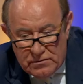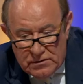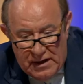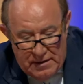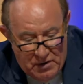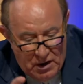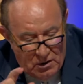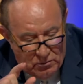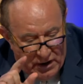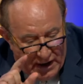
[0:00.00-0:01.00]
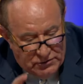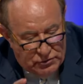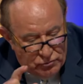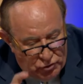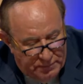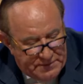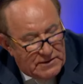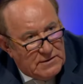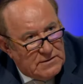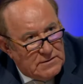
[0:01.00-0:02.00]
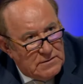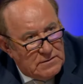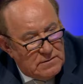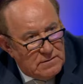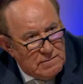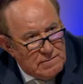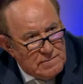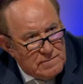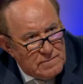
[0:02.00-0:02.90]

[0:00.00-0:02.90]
claim were actual job seekers? But they were all job